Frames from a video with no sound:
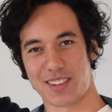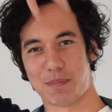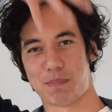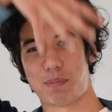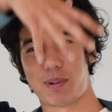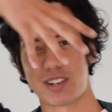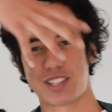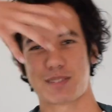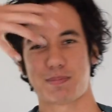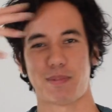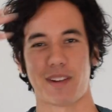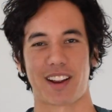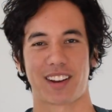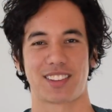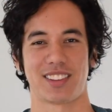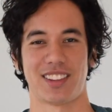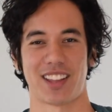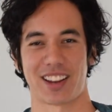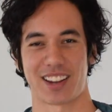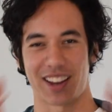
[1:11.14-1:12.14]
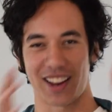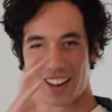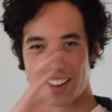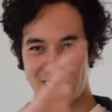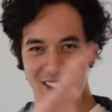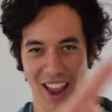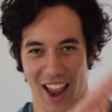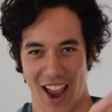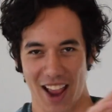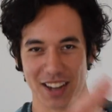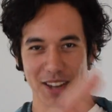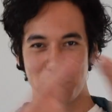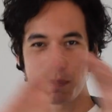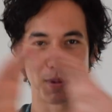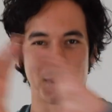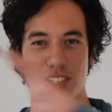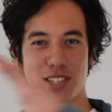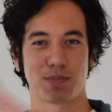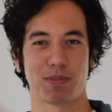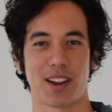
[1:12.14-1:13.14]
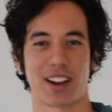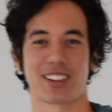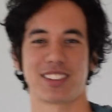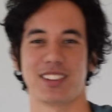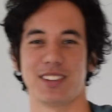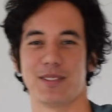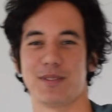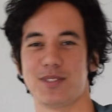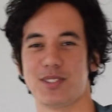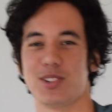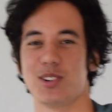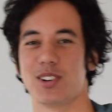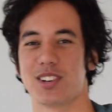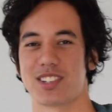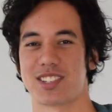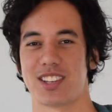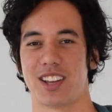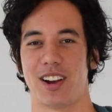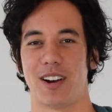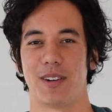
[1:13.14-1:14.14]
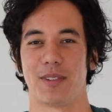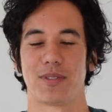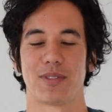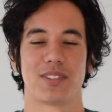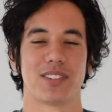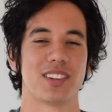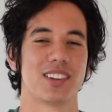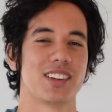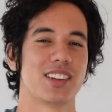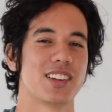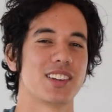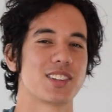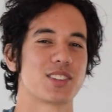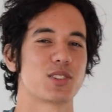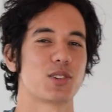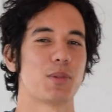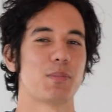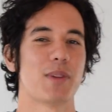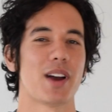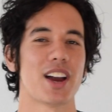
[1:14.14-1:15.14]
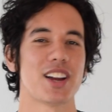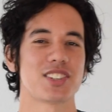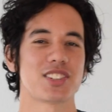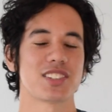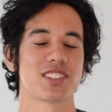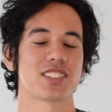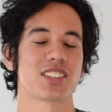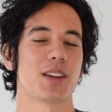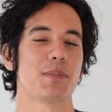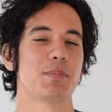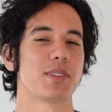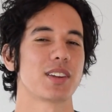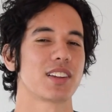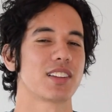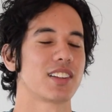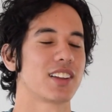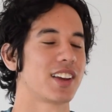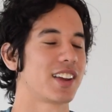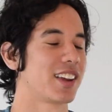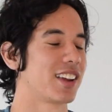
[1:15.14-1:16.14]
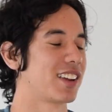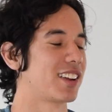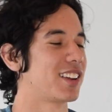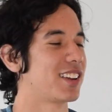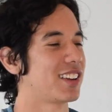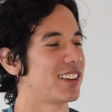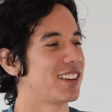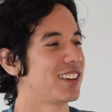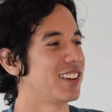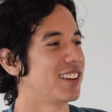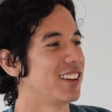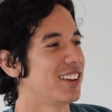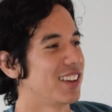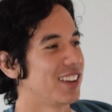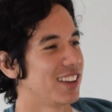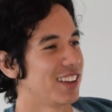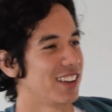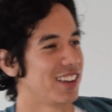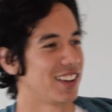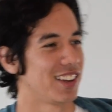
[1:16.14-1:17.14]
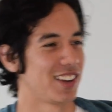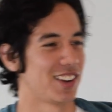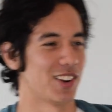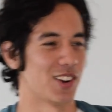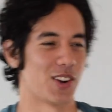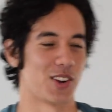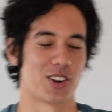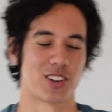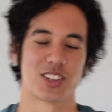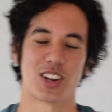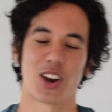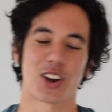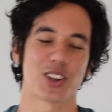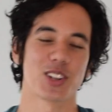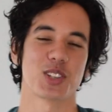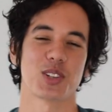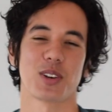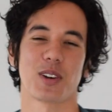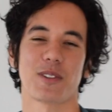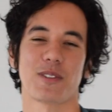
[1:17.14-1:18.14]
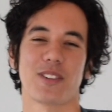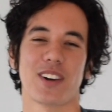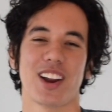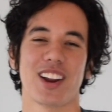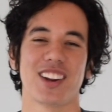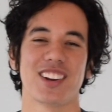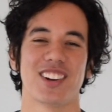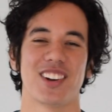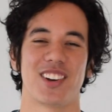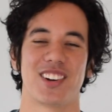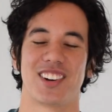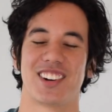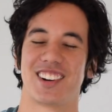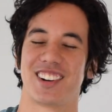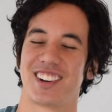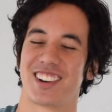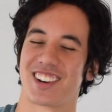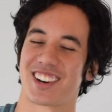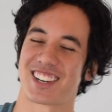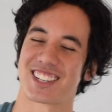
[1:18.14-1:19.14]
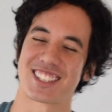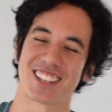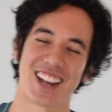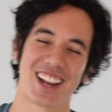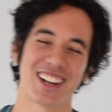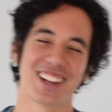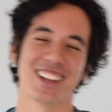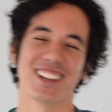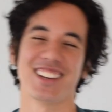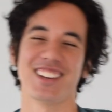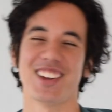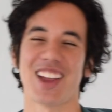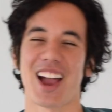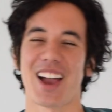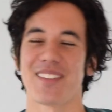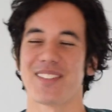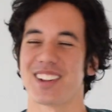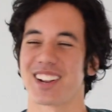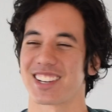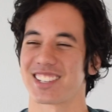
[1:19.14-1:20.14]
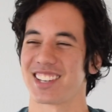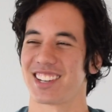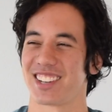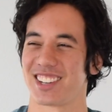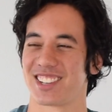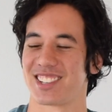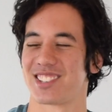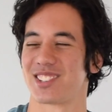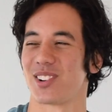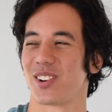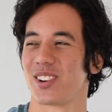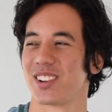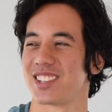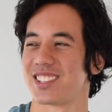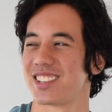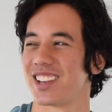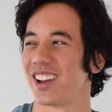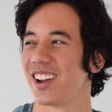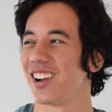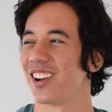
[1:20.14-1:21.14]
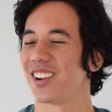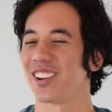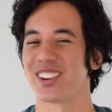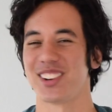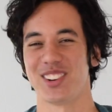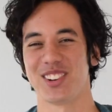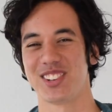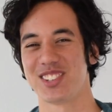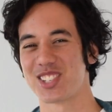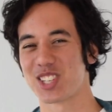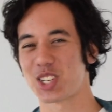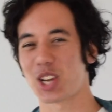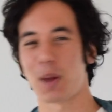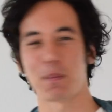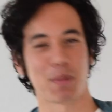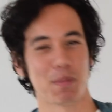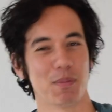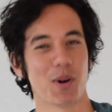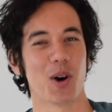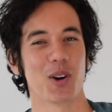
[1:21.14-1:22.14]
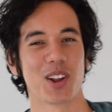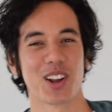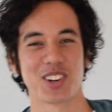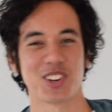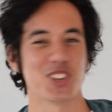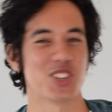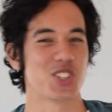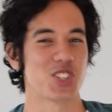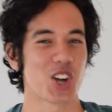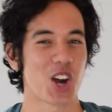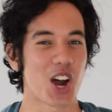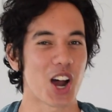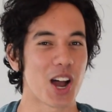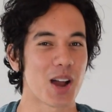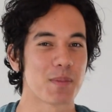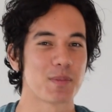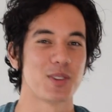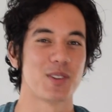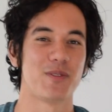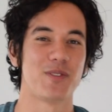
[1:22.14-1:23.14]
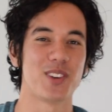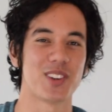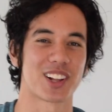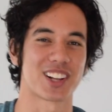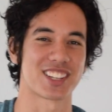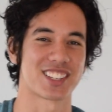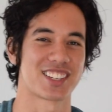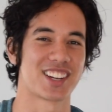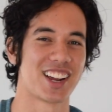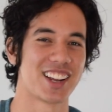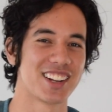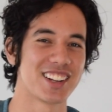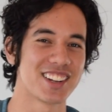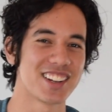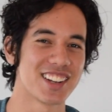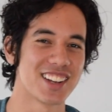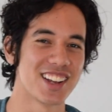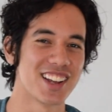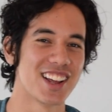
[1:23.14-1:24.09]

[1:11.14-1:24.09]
perspective, like an added perspective to yourself. So imagine something like, you know, you're talking to your friend, you know, you're, you're excited, you have an exciting story to tell, you just got promoted at your job, you feel excited.